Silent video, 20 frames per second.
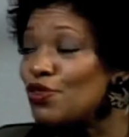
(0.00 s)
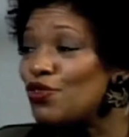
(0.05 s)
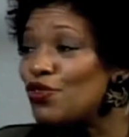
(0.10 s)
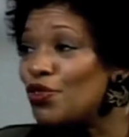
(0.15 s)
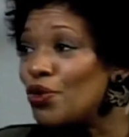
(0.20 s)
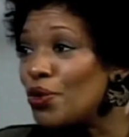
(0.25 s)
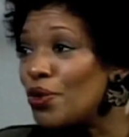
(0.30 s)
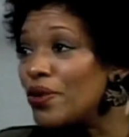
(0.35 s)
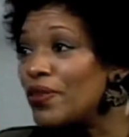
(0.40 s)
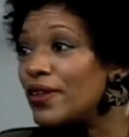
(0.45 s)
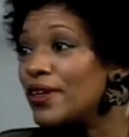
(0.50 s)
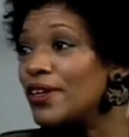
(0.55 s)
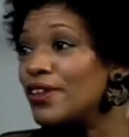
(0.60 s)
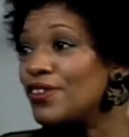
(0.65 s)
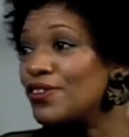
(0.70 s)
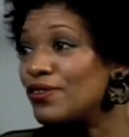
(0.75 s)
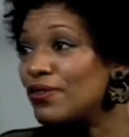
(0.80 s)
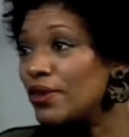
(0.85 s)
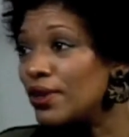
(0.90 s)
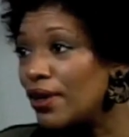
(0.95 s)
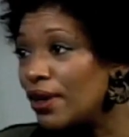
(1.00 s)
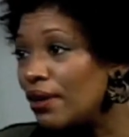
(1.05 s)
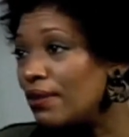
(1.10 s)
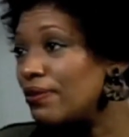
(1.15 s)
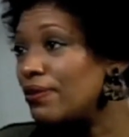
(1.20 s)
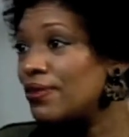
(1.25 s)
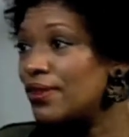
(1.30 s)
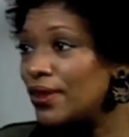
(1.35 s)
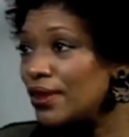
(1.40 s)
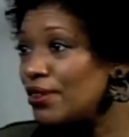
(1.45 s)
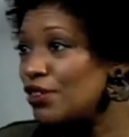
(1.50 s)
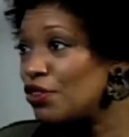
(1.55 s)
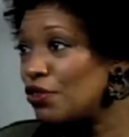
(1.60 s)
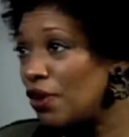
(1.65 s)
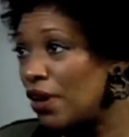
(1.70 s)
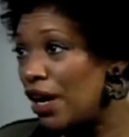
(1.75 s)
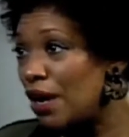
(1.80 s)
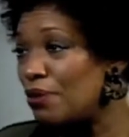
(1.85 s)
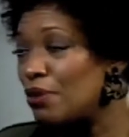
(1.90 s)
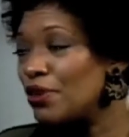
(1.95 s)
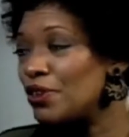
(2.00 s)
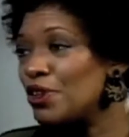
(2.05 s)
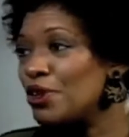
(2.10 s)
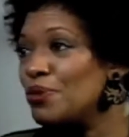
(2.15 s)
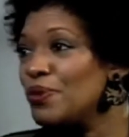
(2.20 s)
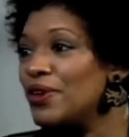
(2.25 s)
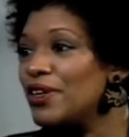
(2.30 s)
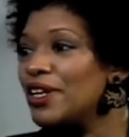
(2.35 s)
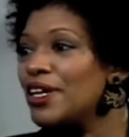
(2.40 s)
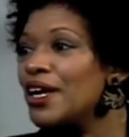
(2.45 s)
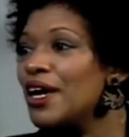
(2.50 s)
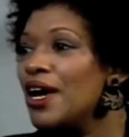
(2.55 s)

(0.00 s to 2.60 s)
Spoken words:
for the history of the tribe or the community.